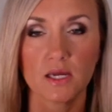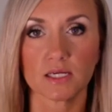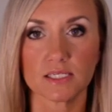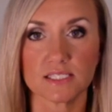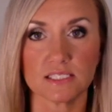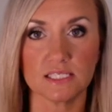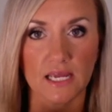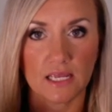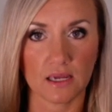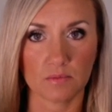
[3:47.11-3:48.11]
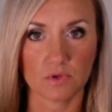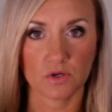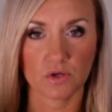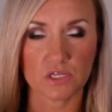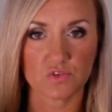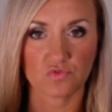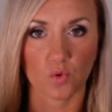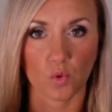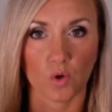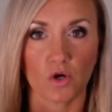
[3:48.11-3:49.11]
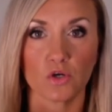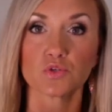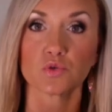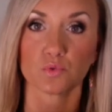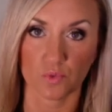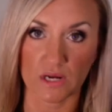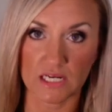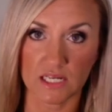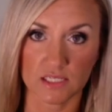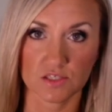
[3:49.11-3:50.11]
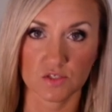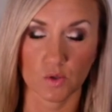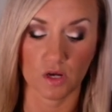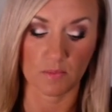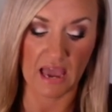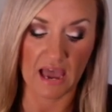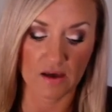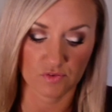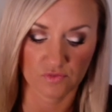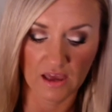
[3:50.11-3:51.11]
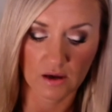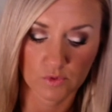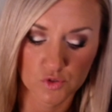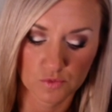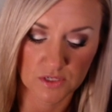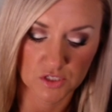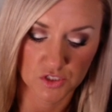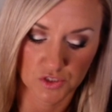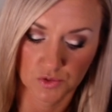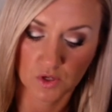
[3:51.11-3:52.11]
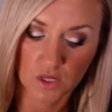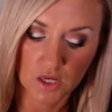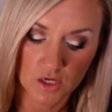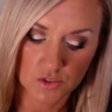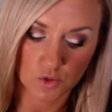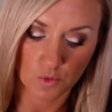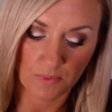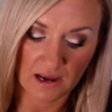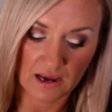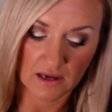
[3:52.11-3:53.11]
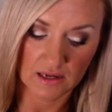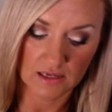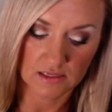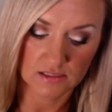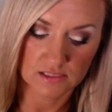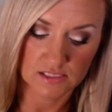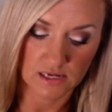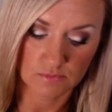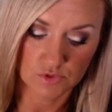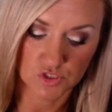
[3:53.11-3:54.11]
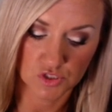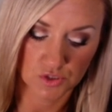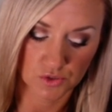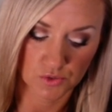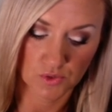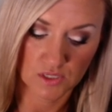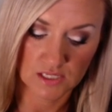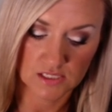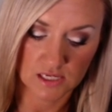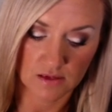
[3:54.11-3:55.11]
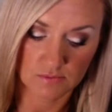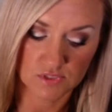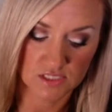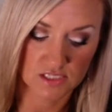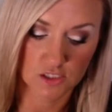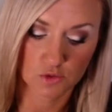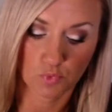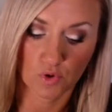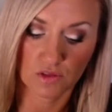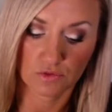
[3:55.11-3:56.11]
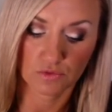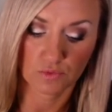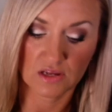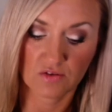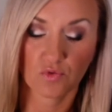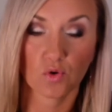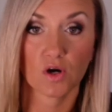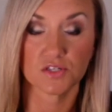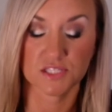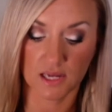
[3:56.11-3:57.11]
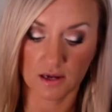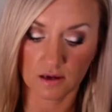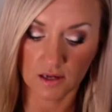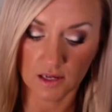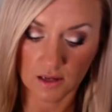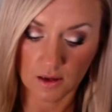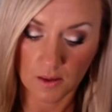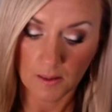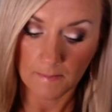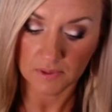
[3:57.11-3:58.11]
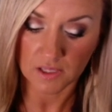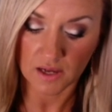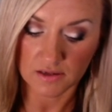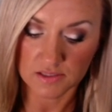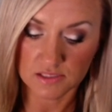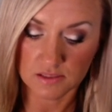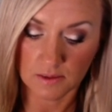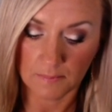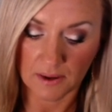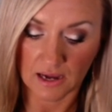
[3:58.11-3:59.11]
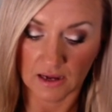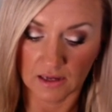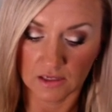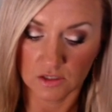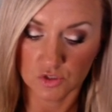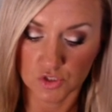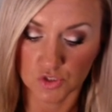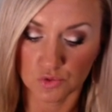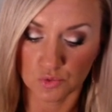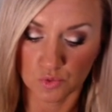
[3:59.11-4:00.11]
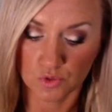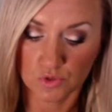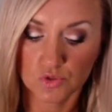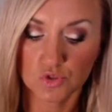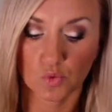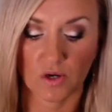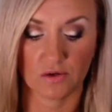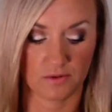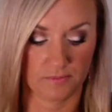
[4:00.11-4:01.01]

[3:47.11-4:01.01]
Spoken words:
Because the diameter is 4, so the radius is going to be half of that, which would be 2. So pi times 2 times 6.3 for our slant height plus pi 2 squared.